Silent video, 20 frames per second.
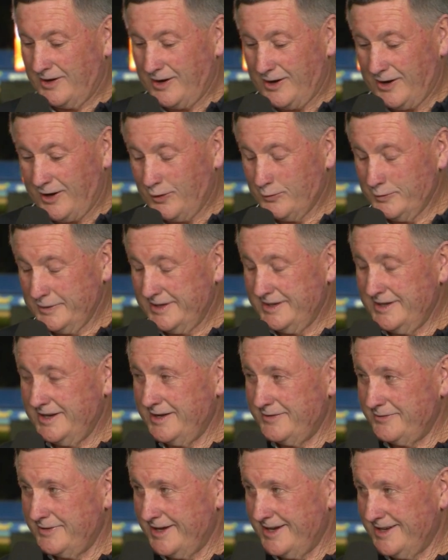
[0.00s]
I would
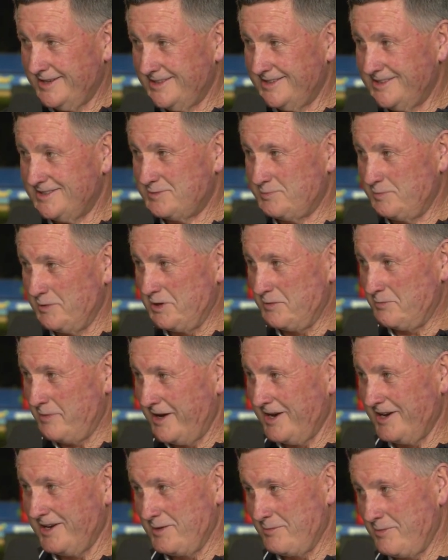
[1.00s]
never speak
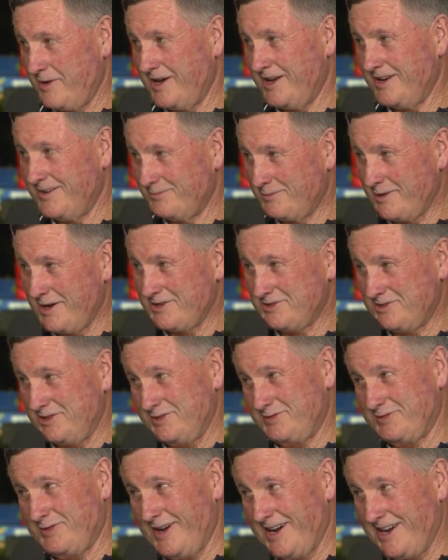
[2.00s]
badly about Wow
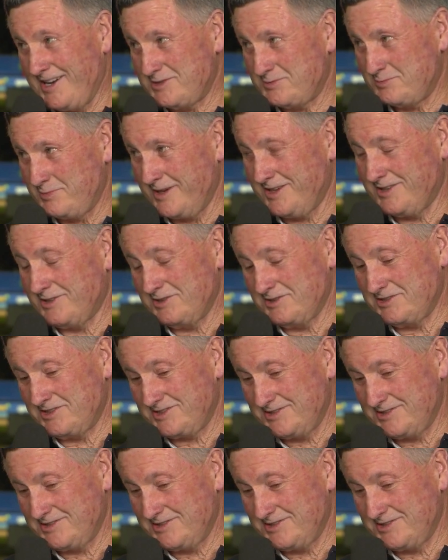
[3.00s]
She's Fast because